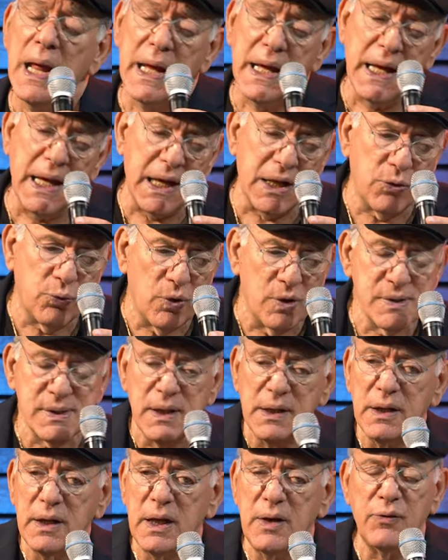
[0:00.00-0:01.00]
It was
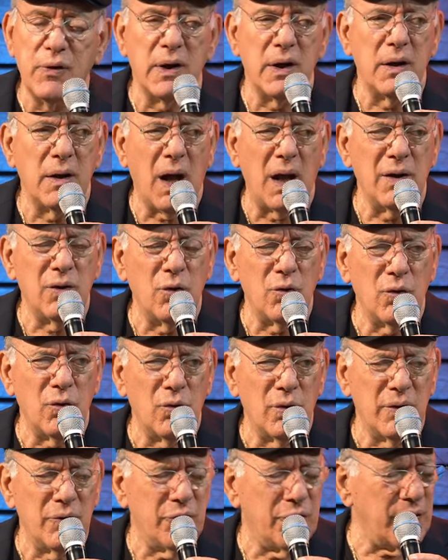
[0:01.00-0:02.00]
even in, I don't know
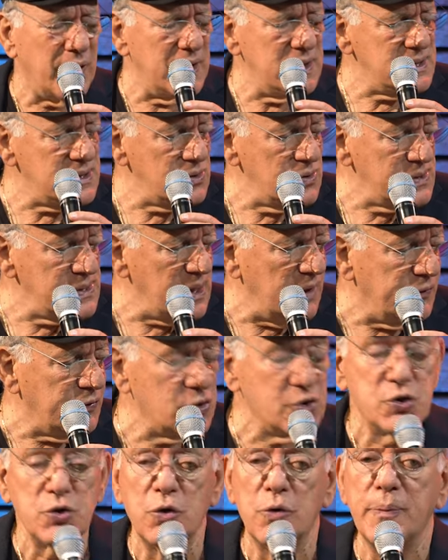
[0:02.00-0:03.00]
in France to say for
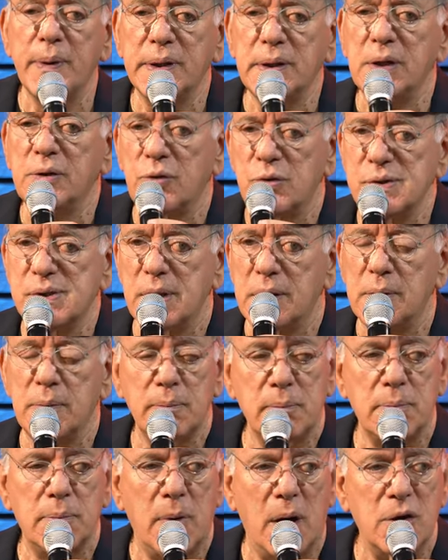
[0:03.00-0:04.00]
sure, but it was in
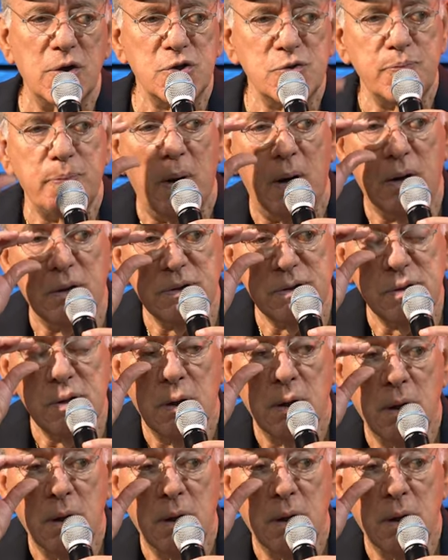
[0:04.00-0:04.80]
large parts